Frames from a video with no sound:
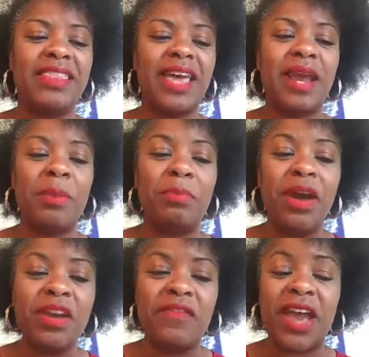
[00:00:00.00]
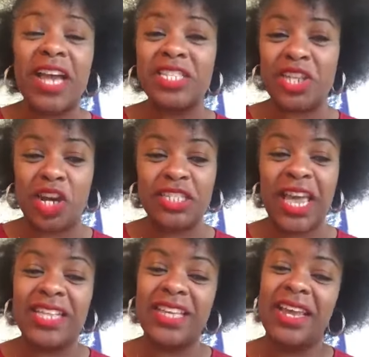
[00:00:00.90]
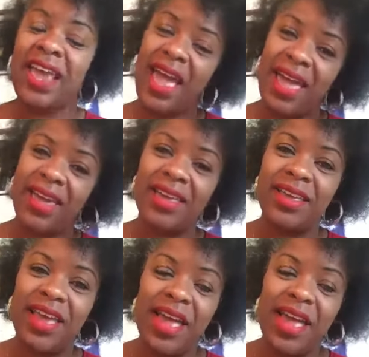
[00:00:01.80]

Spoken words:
that a butterfly starts as an egg.